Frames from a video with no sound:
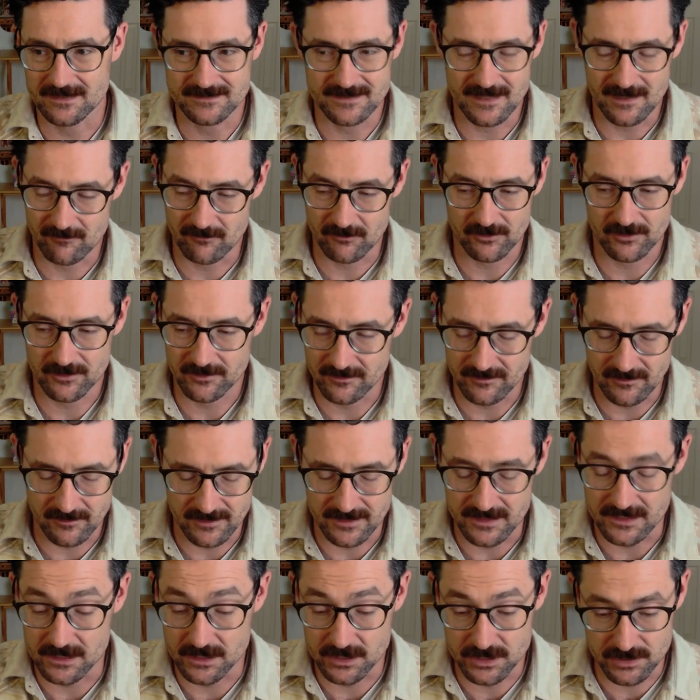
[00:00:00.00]
every
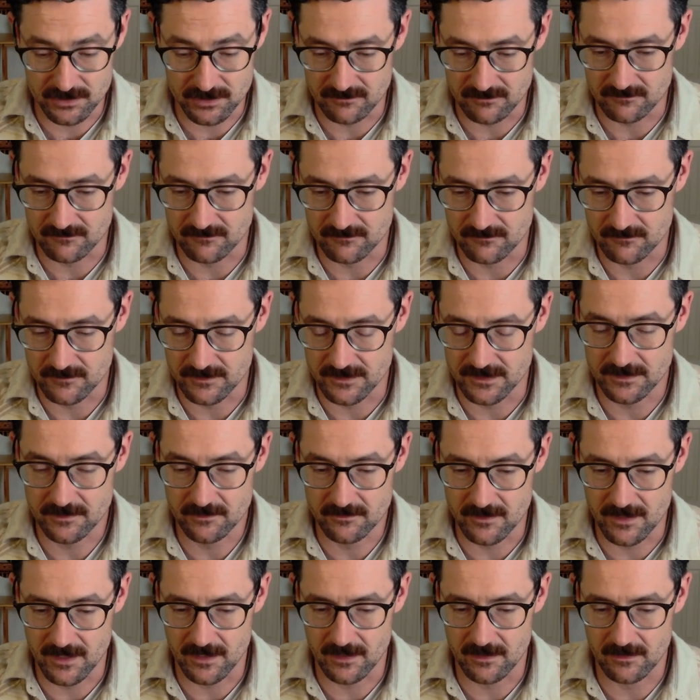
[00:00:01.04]
inch of the
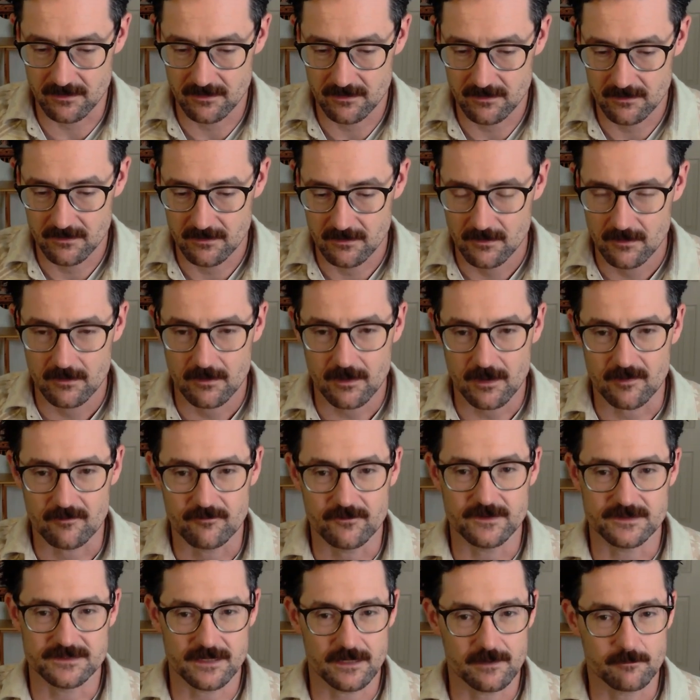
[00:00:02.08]
internet kind of
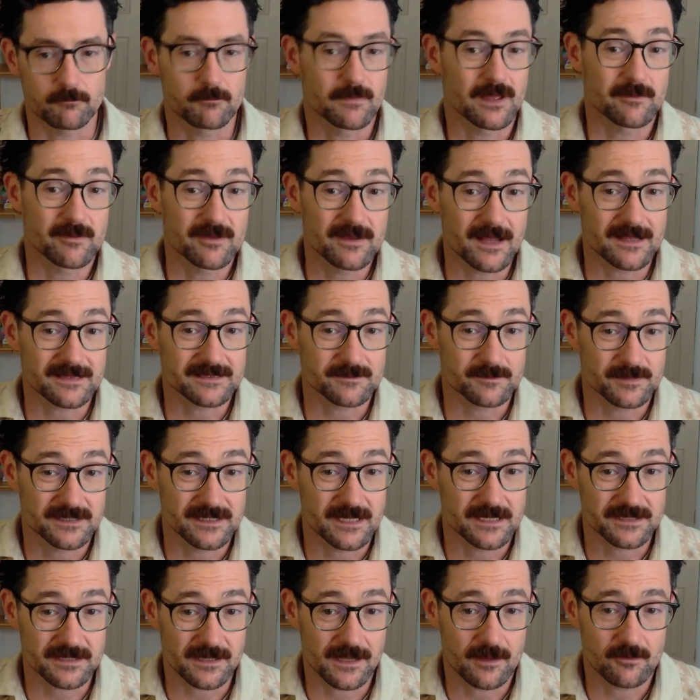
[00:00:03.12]
feels like maybe that's a
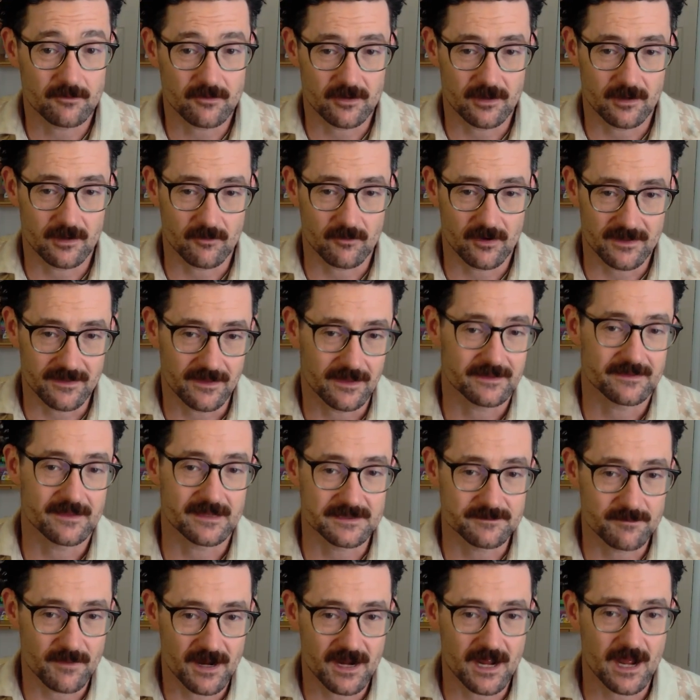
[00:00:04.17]
potential outcome, right? Like that's
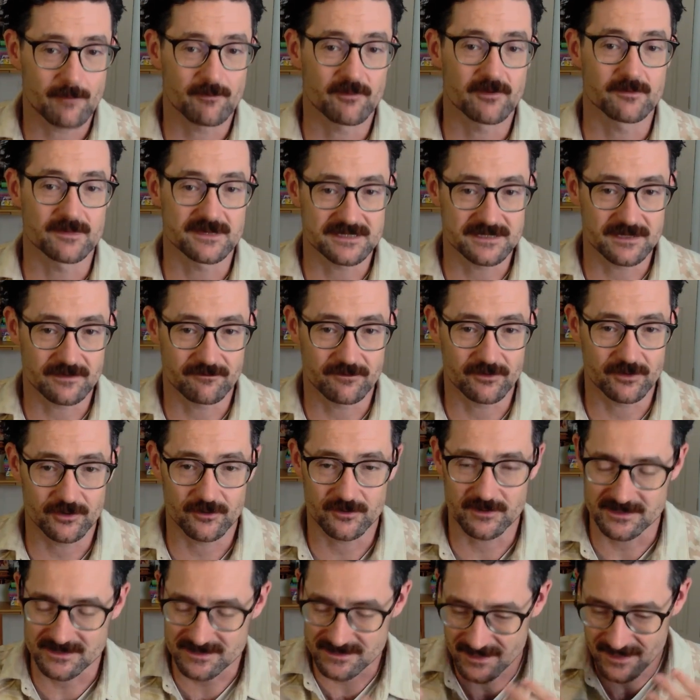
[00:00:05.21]
my optimistic view
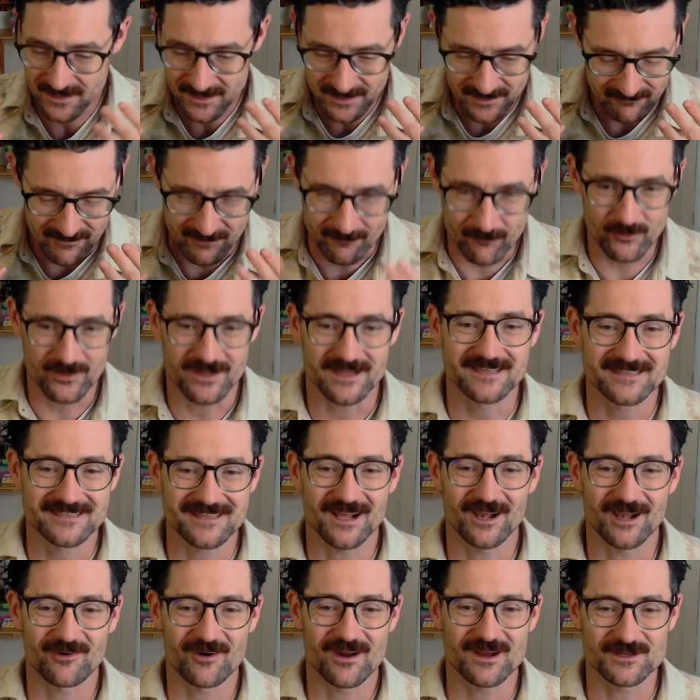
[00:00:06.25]
is if we
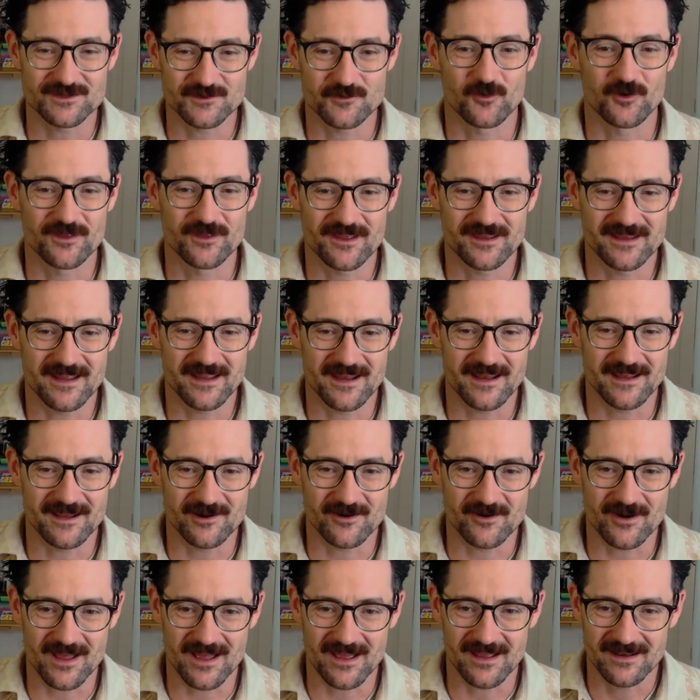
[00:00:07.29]
accelerate toward the dead
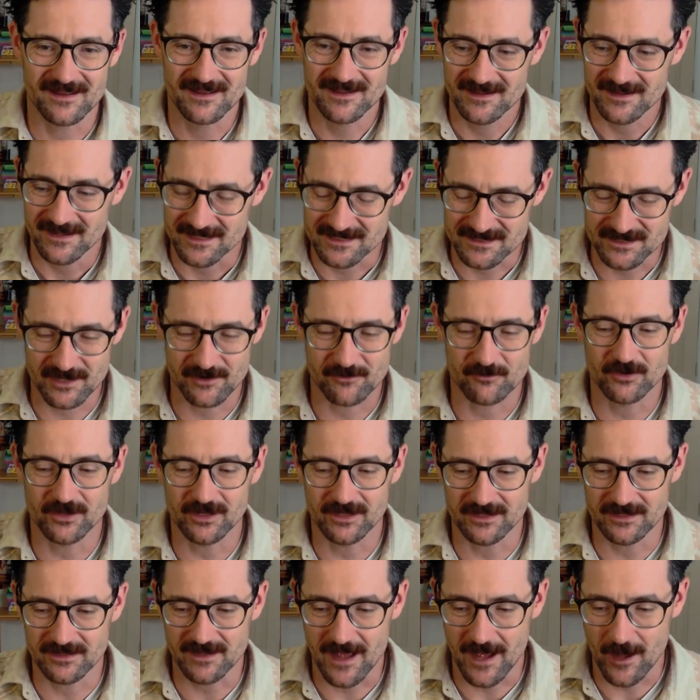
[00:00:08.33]
internet, it's going to
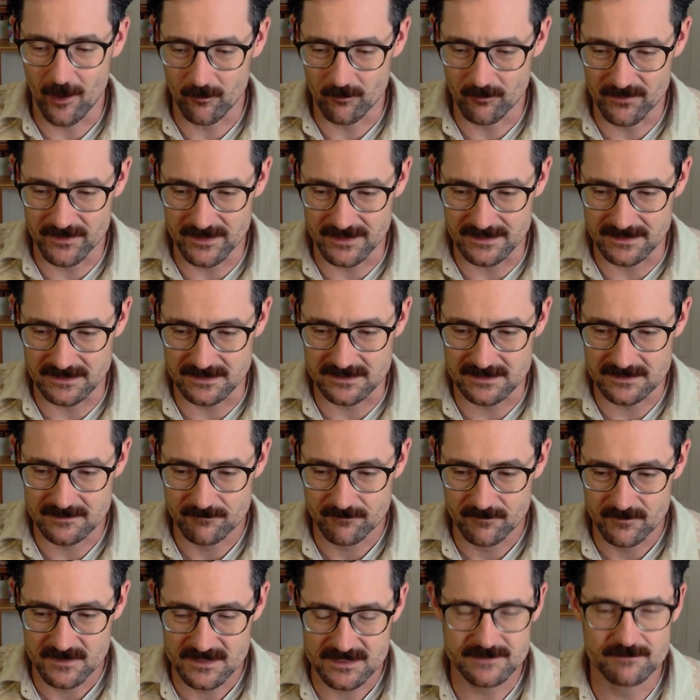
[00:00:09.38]
really help these
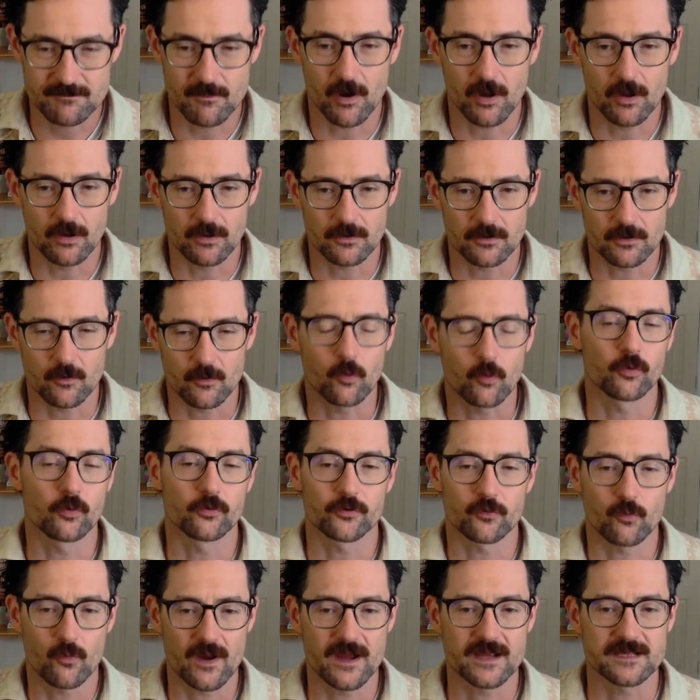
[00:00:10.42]
smaller,
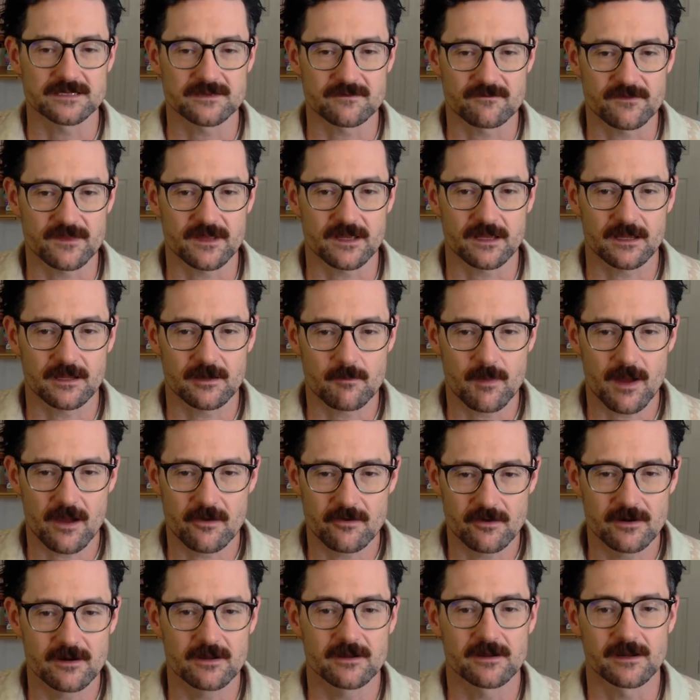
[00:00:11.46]
older ways of thinking about
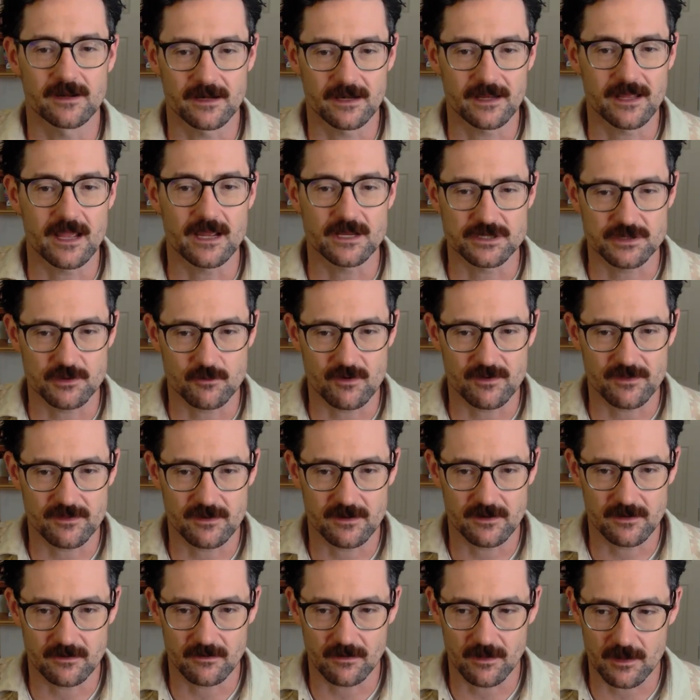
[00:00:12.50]
it and engaging with it
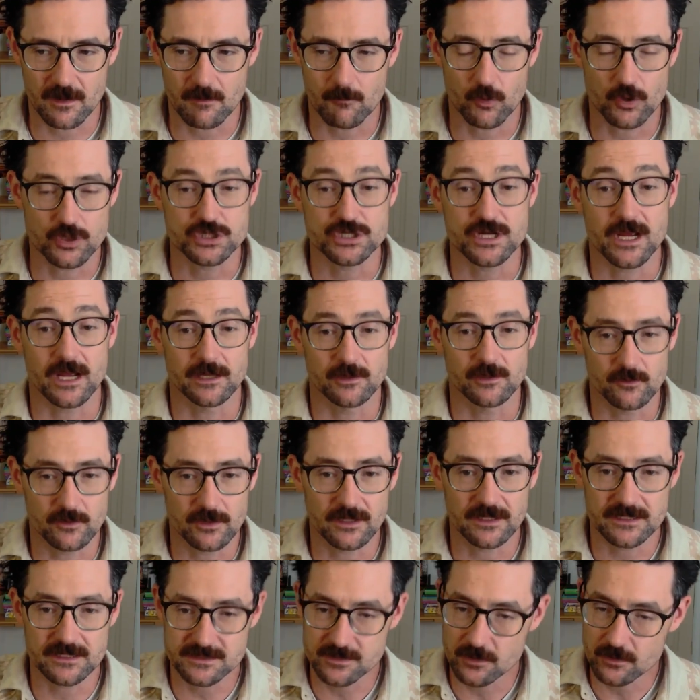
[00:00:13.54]
in like a more
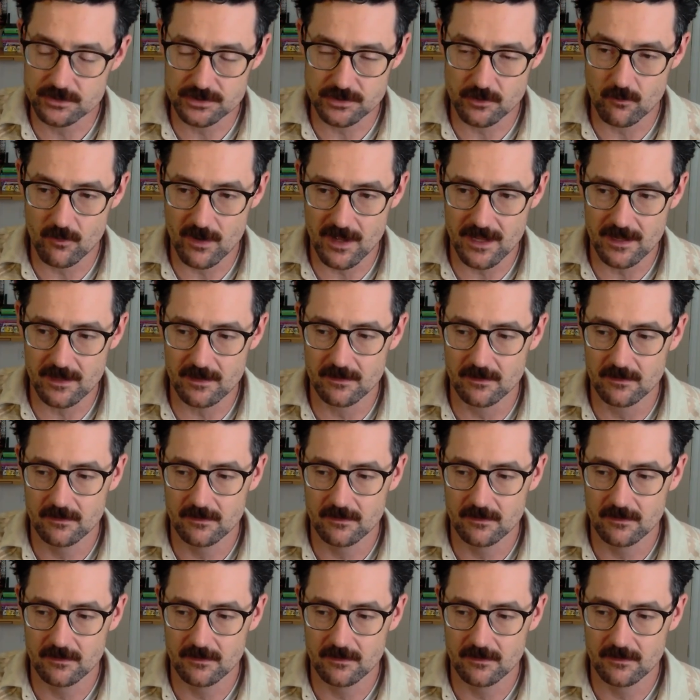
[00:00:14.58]
genuinely social way.